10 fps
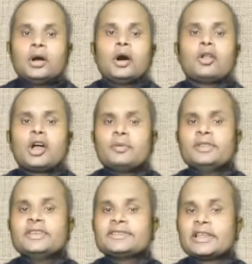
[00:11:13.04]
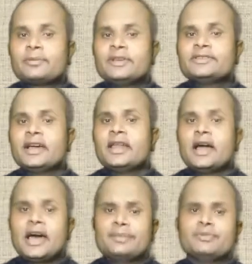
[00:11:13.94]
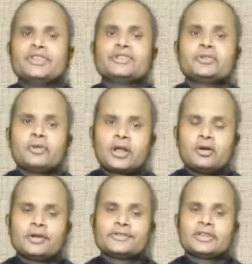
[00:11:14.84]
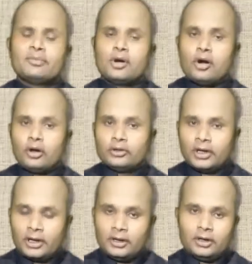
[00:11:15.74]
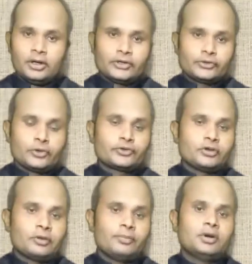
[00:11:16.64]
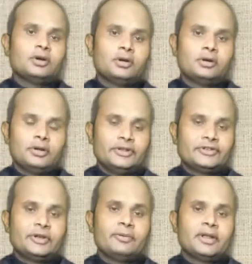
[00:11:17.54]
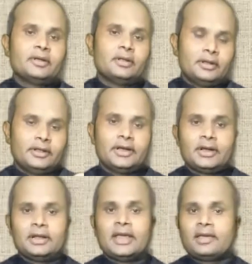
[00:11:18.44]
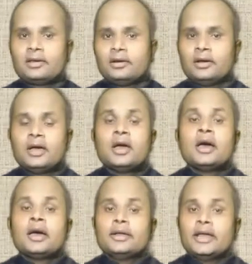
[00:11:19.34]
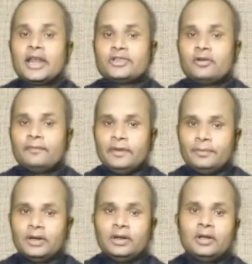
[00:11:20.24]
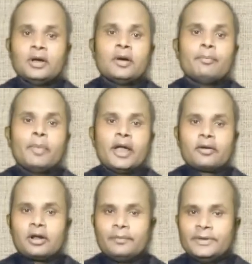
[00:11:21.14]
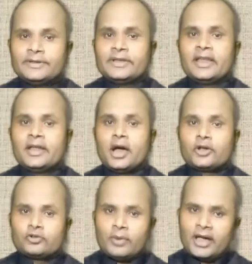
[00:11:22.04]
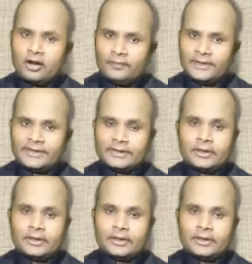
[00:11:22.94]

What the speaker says: Along with these surveys and administrative records, some other source of history were there, like diaries of people, biographies and autobiographies.